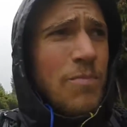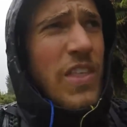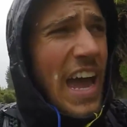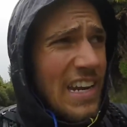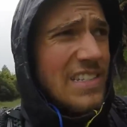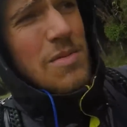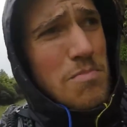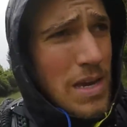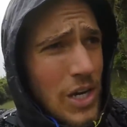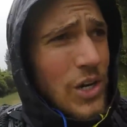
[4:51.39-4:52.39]
That is a
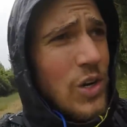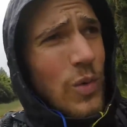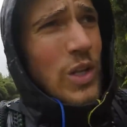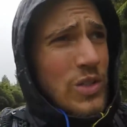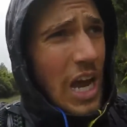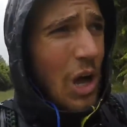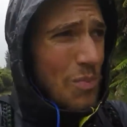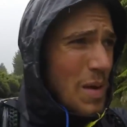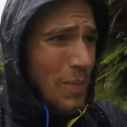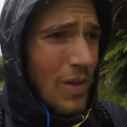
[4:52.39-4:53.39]
mirror when you tell
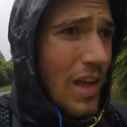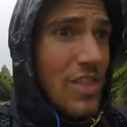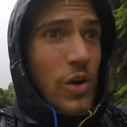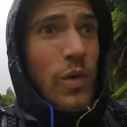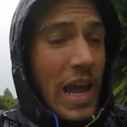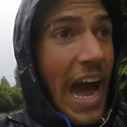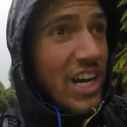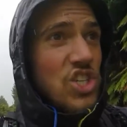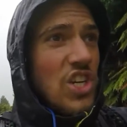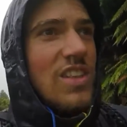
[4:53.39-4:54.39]
people and their
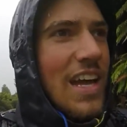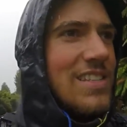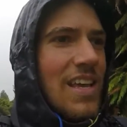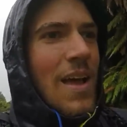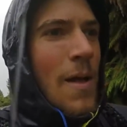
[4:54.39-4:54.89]
reaction, that's